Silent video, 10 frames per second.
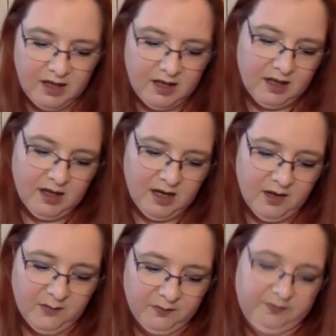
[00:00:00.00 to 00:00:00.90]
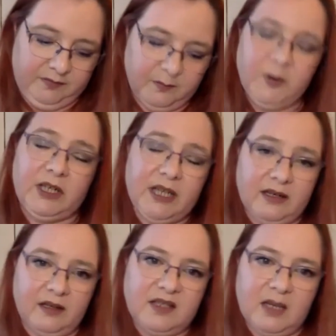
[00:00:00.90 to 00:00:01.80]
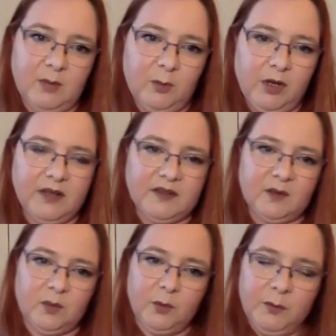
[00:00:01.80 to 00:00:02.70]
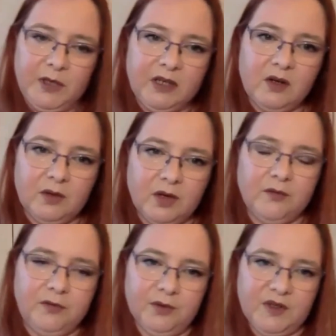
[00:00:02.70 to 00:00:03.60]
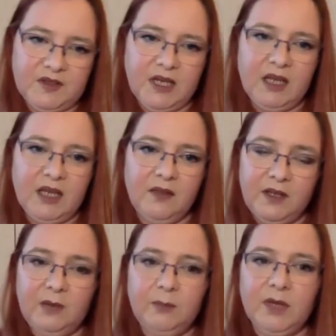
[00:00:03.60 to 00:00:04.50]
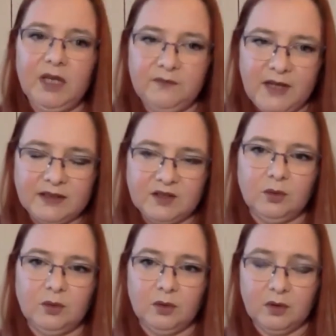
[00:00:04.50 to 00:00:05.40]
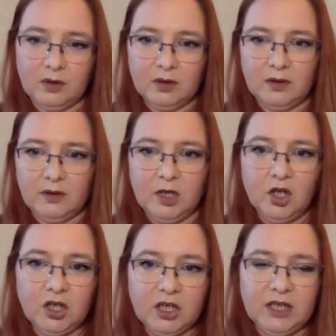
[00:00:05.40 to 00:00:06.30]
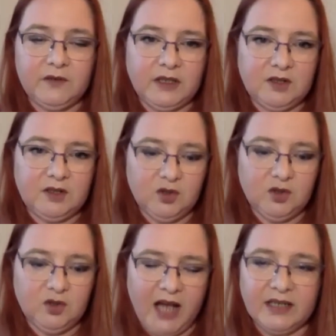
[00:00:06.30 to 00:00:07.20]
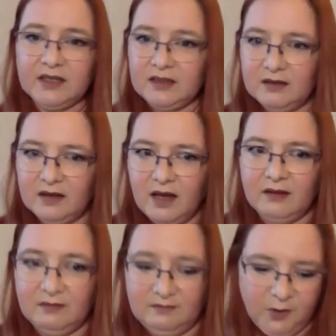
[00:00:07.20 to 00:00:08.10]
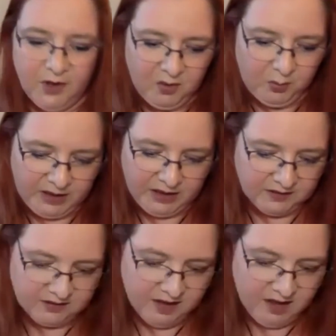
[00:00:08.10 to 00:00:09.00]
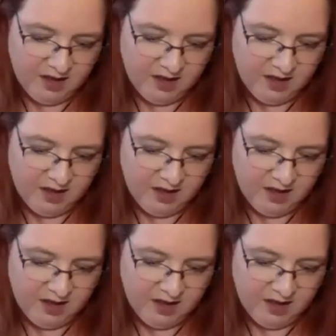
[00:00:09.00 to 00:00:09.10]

But again, the same applies to what we've been going on through the theme. If that's your look, if that's your brand, then by all means.